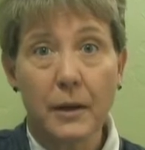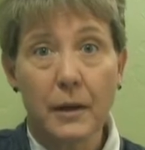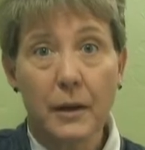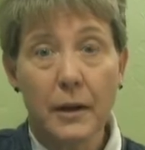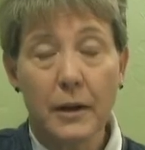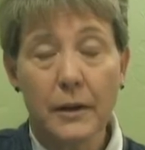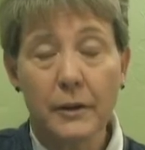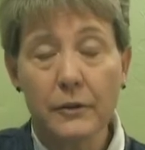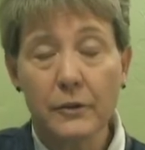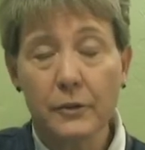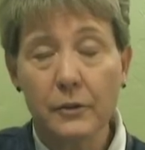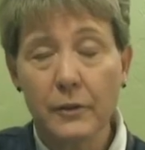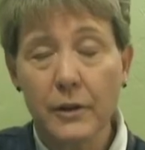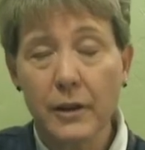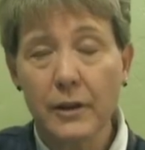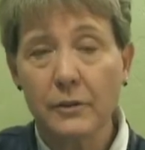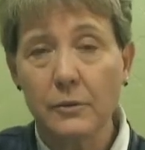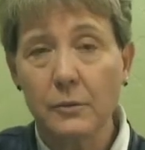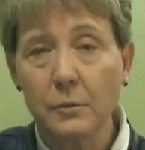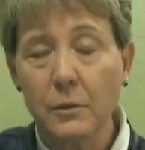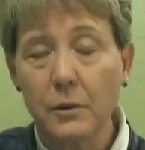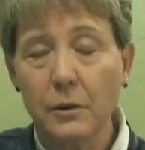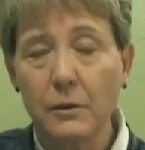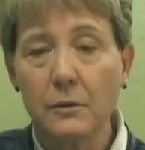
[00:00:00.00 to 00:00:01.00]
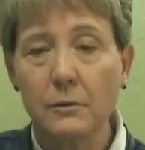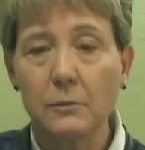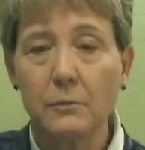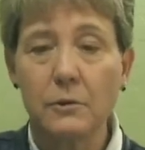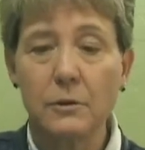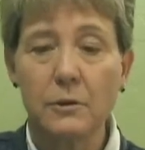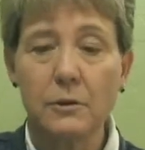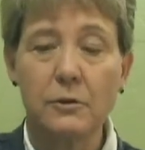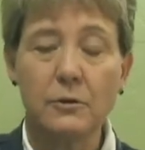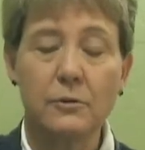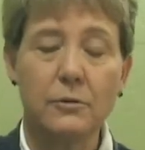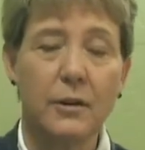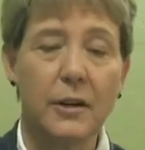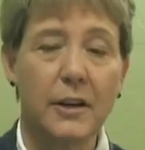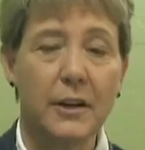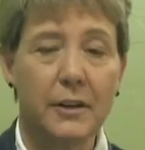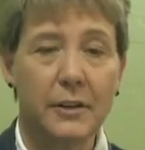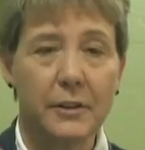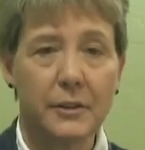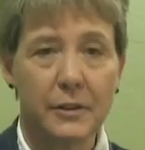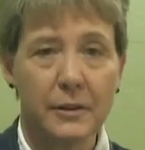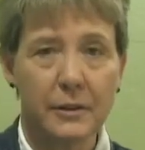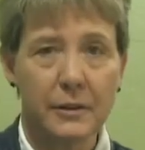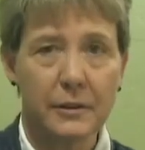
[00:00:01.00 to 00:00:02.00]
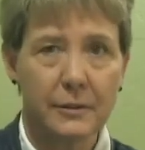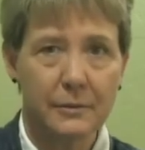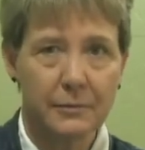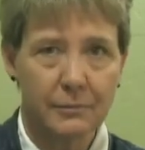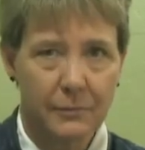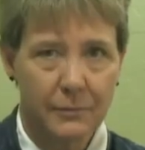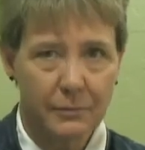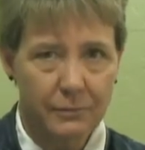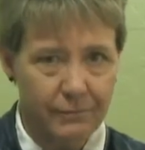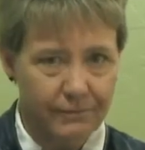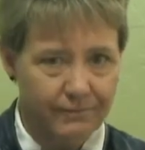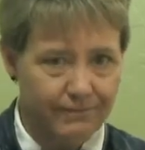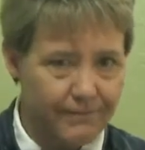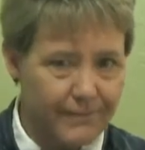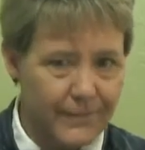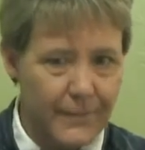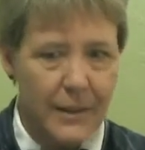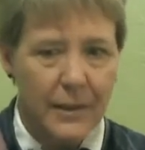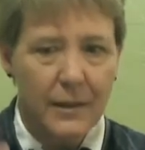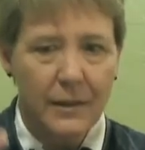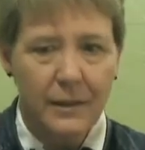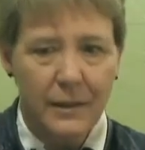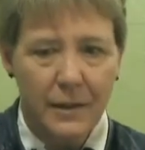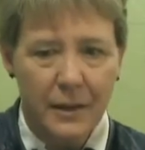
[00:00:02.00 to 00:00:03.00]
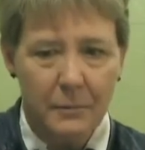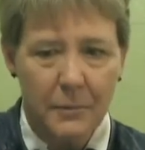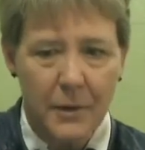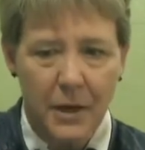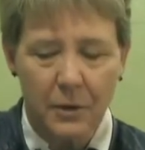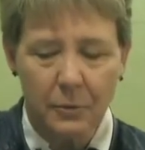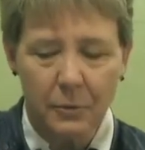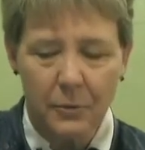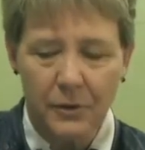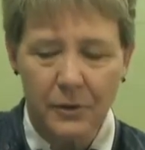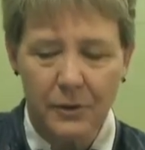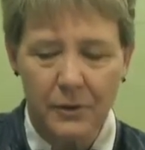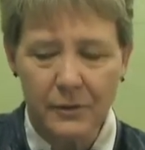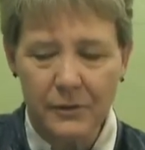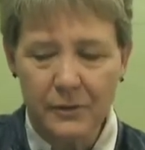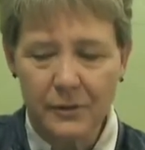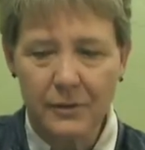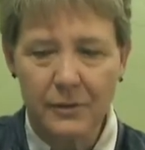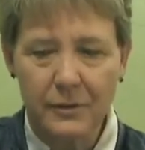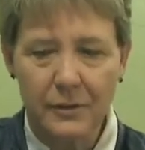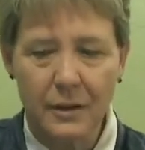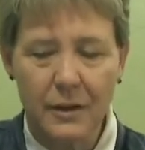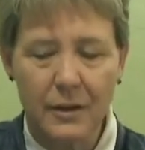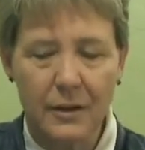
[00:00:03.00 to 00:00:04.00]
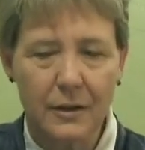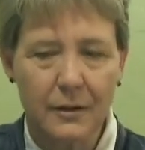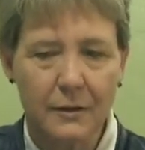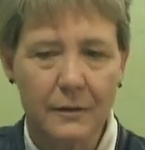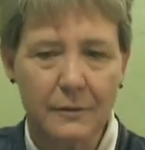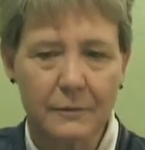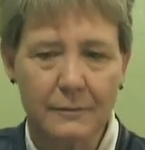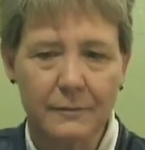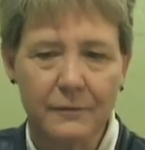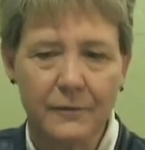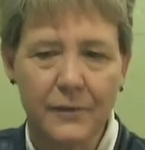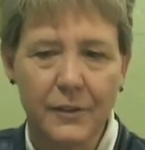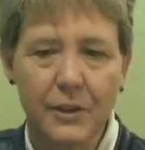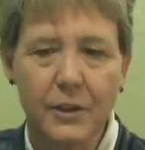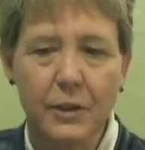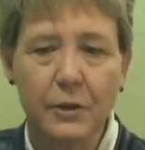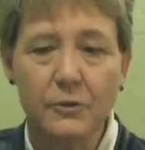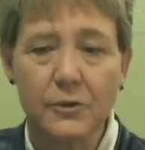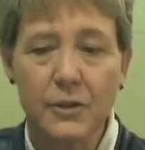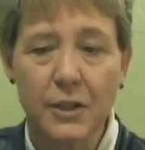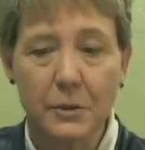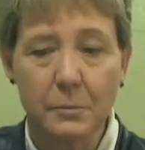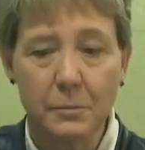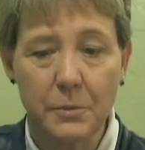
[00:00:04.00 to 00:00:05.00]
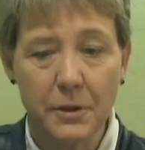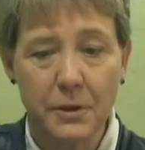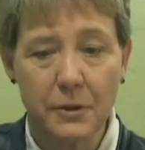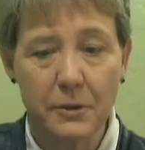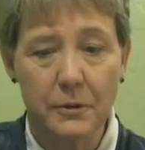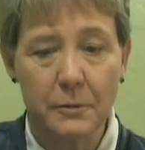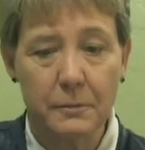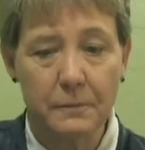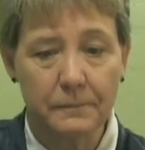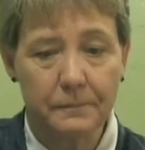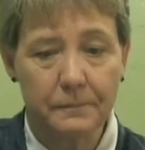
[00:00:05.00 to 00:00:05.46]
And so that's what we're trying to come out with this videotape here.